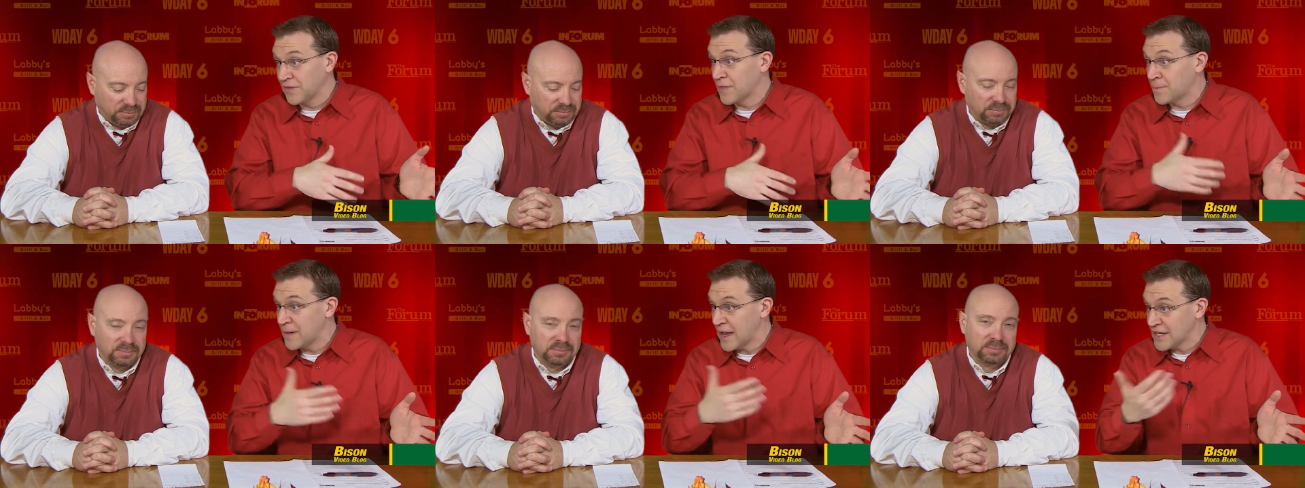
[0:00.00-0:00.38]

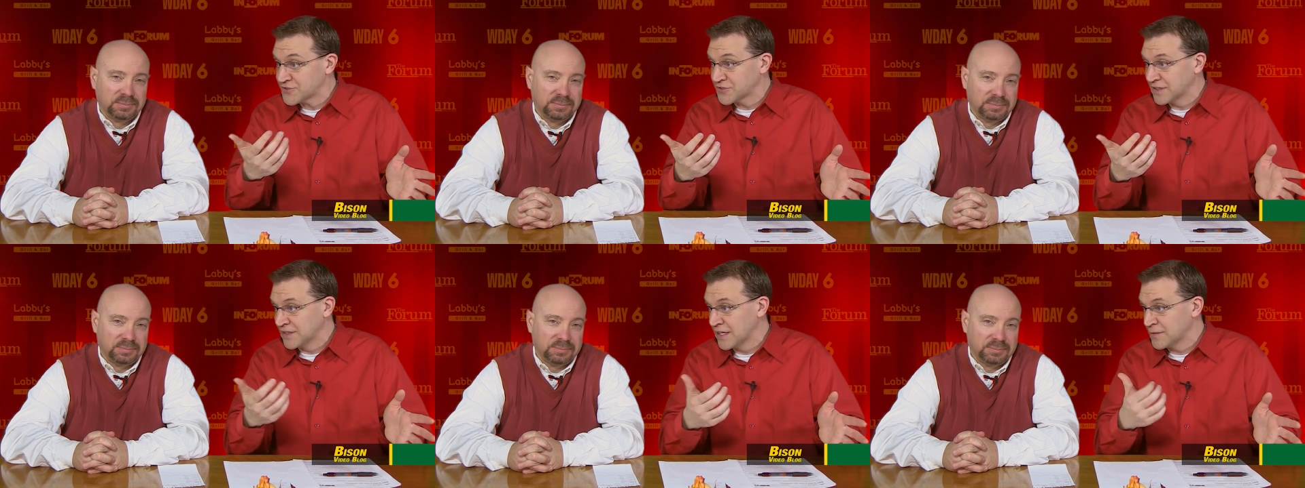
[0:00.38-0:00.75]
Speaker 1: league. The
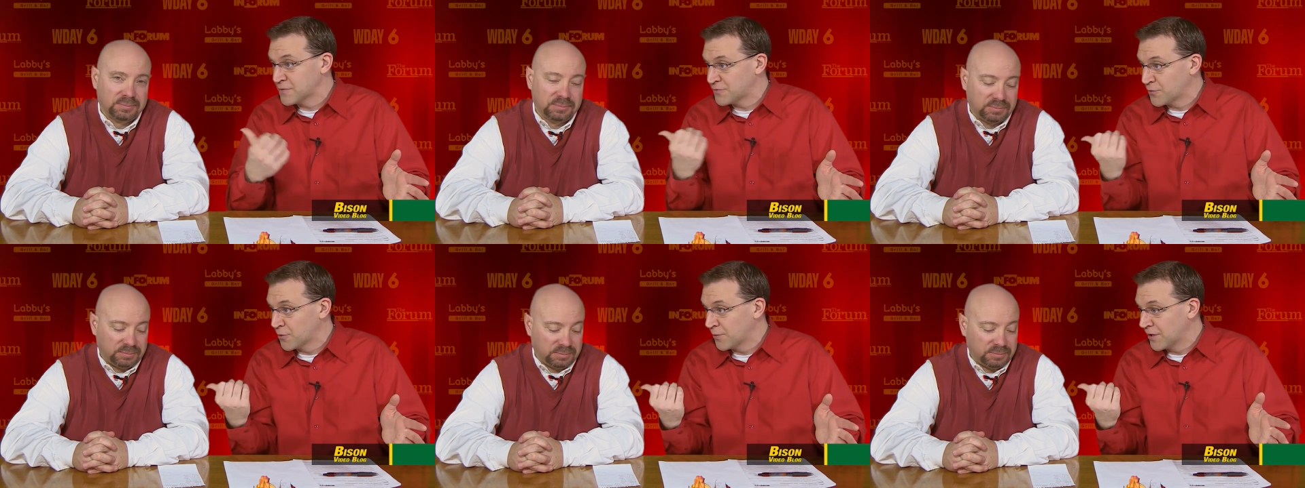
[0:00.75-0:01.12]
Patriot League,
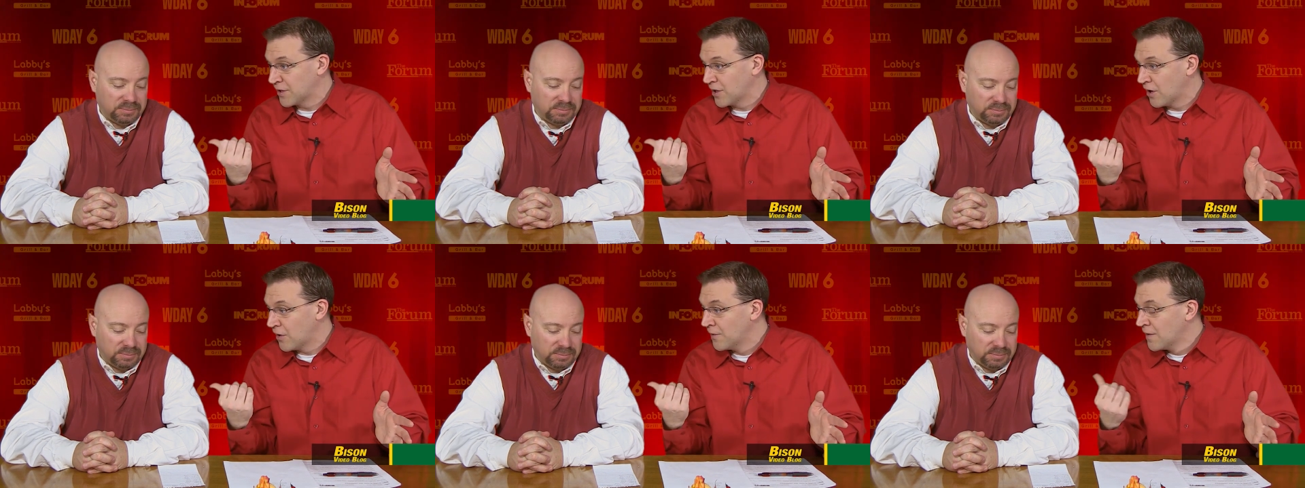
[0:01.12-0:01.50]
before we
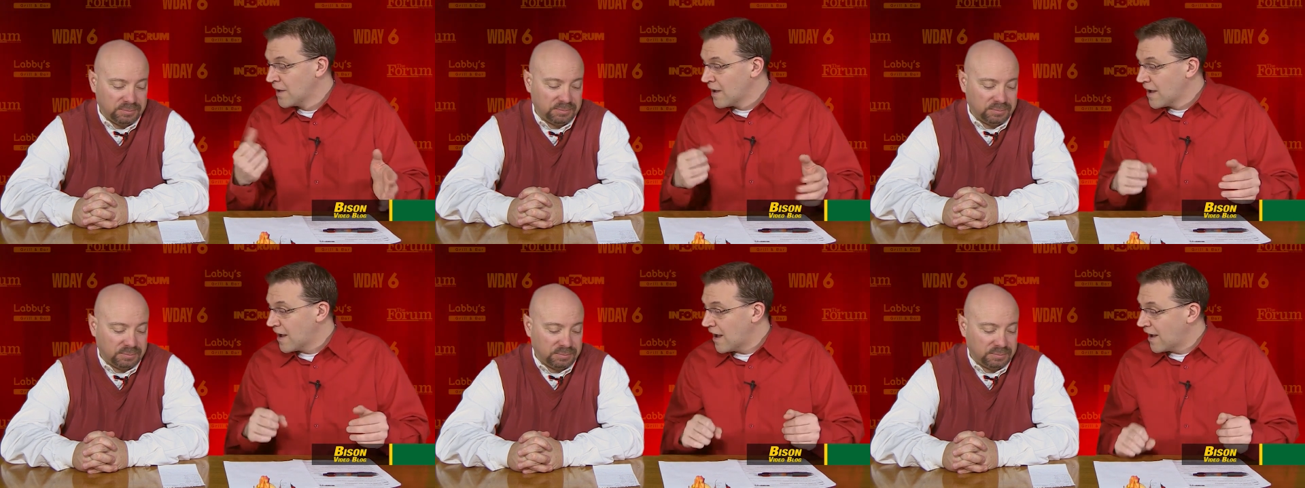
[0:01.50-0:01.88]
go, mm
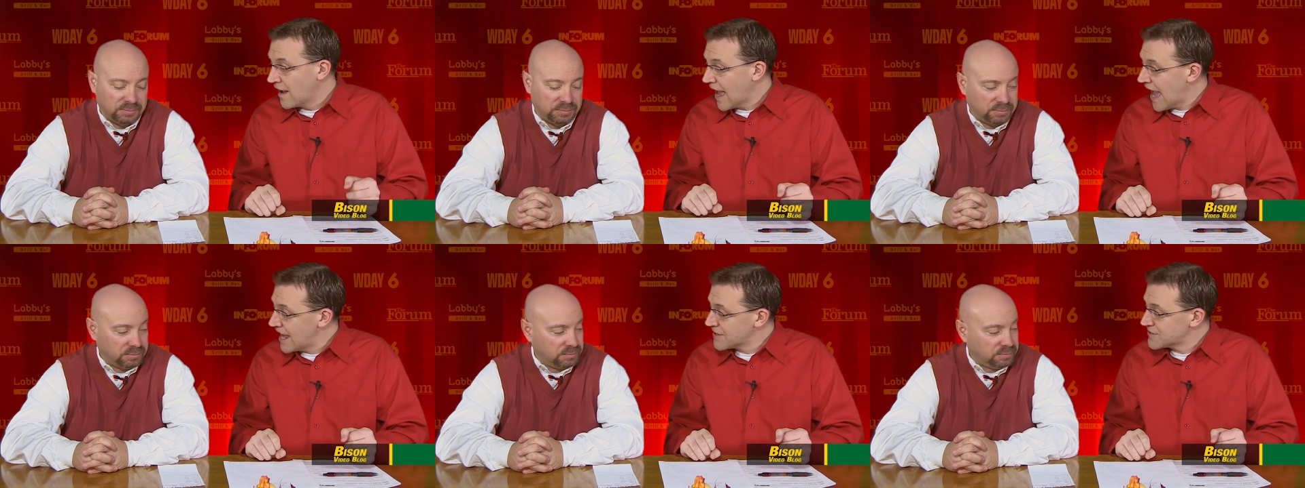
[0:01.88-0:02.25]
-hmm.
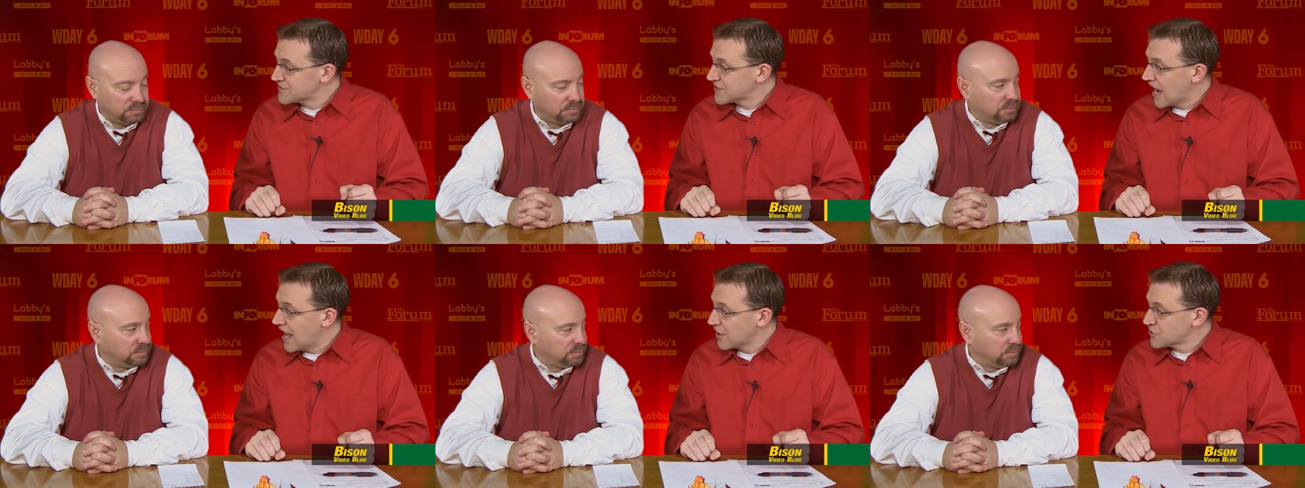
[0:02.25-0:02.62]
uh, added
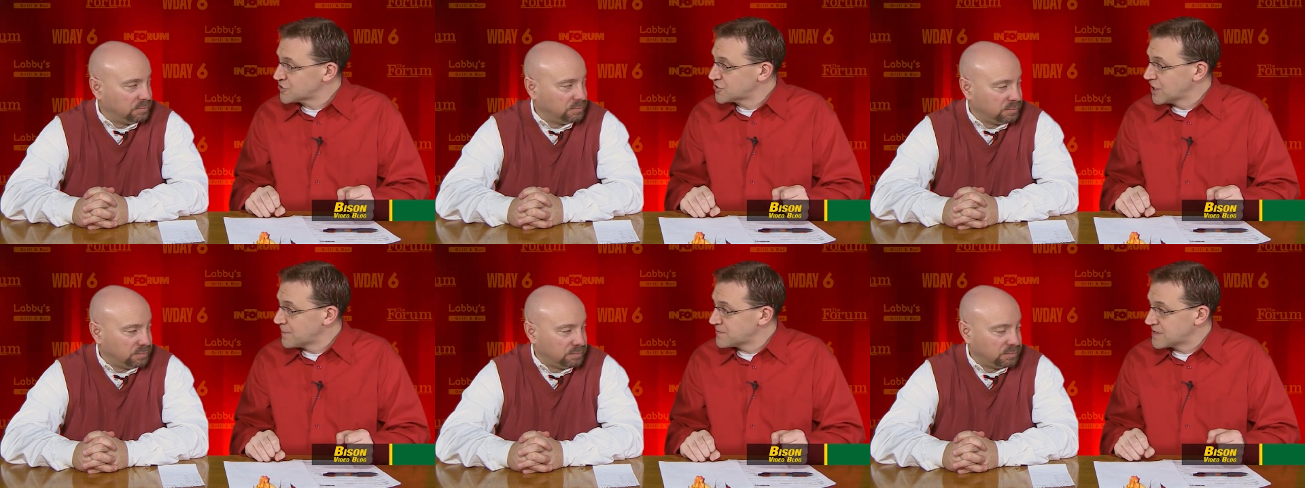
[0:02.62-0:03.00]

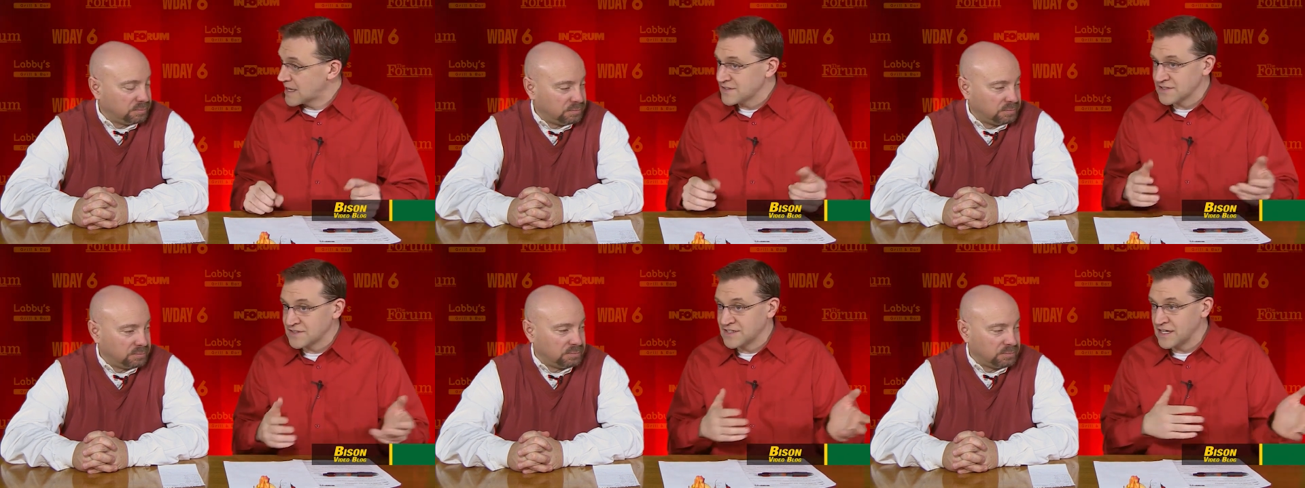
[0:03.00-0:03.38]
scholarships.
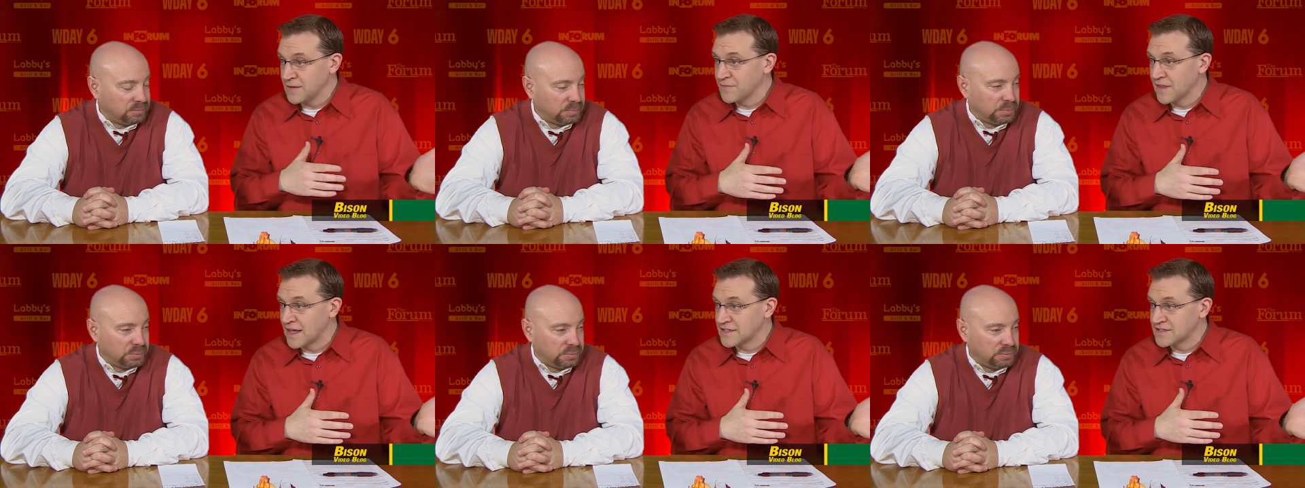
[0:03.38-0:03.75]
That's a
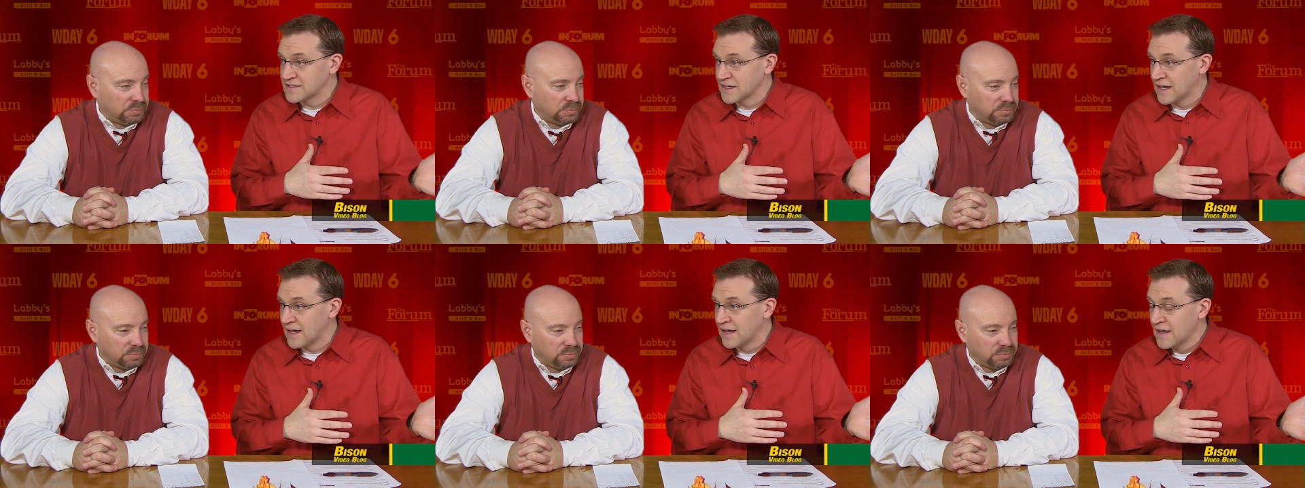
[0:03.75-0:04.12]
team that
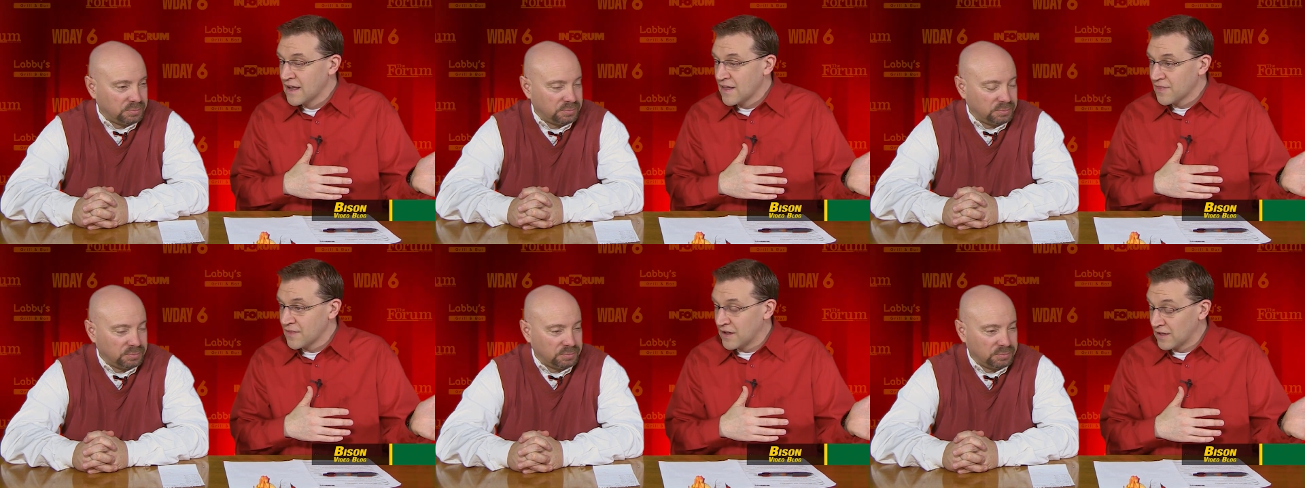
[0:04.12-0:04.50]
uh,
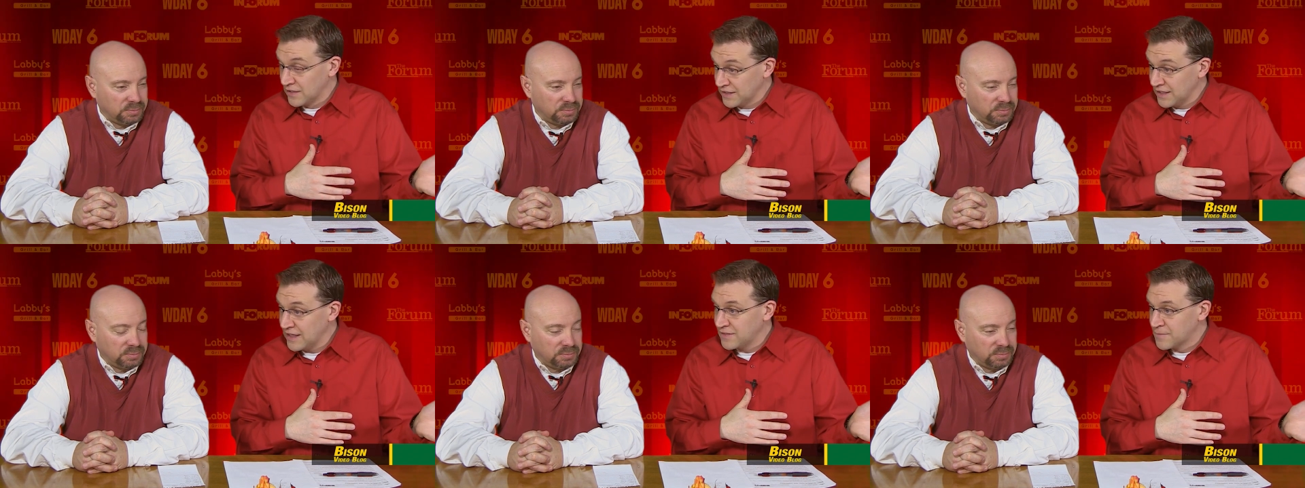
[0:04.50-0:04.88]
uh,
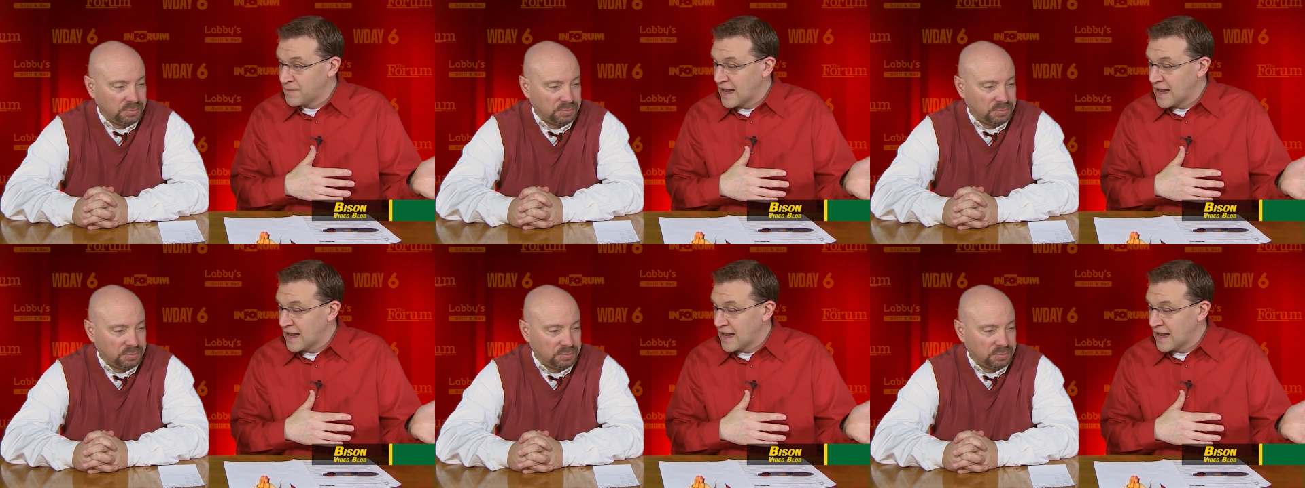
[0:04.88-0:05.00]
league the